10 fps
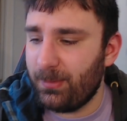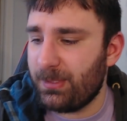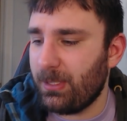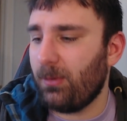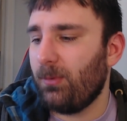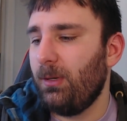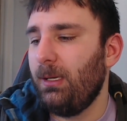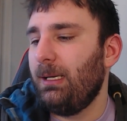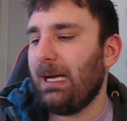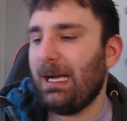So
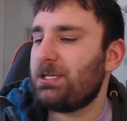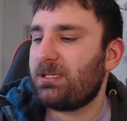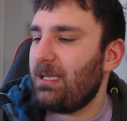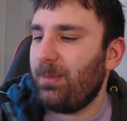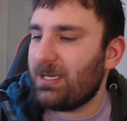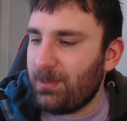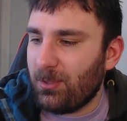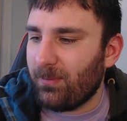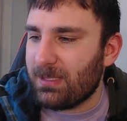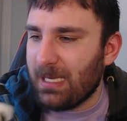it makes me
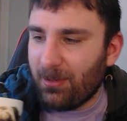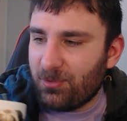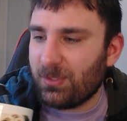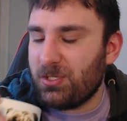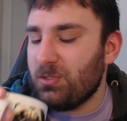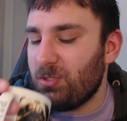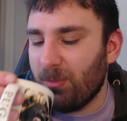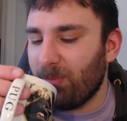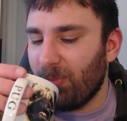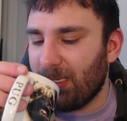nervous. I don't trust
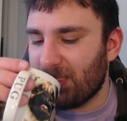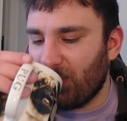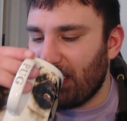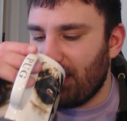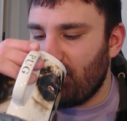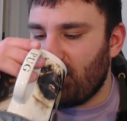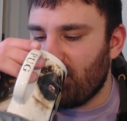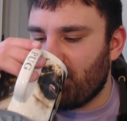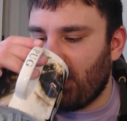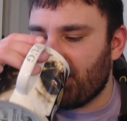YouTube because of the way that YouTube's
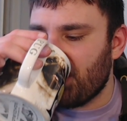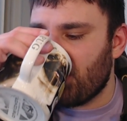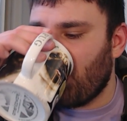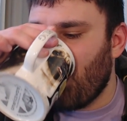policies are.